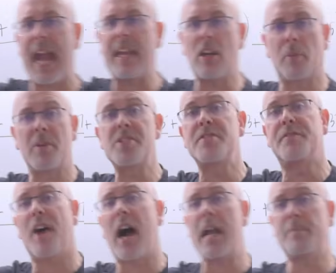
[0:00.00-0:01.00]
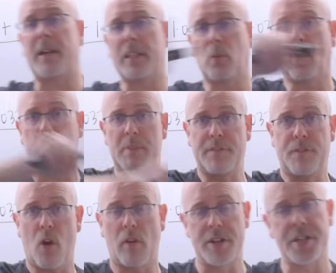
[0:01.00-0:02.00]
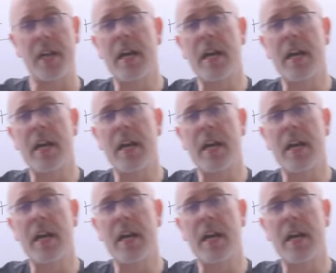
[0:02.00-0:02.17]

any number and divide by the one before it.